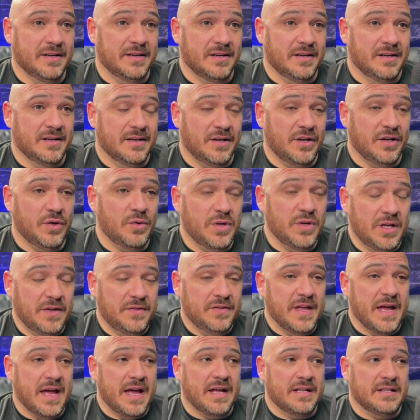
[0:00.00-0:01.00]
you need
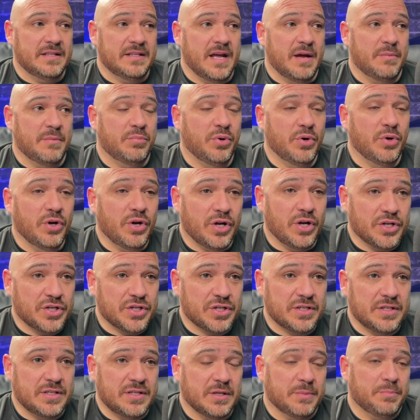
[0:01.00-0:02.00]
that push
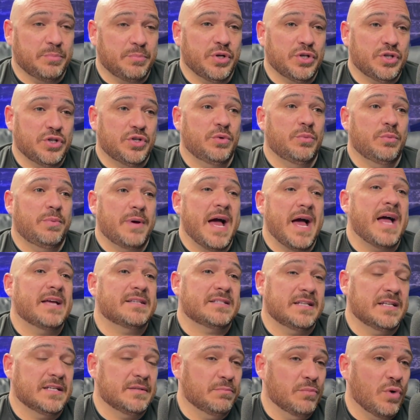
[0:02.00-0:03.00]
to push you past
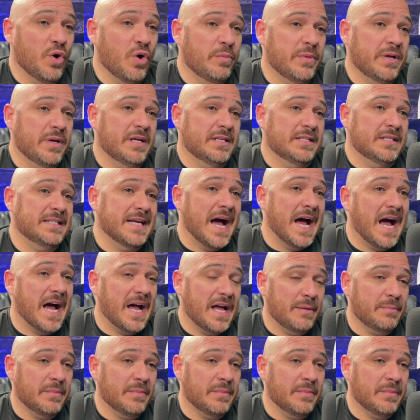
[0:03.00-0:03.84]
this moment in time.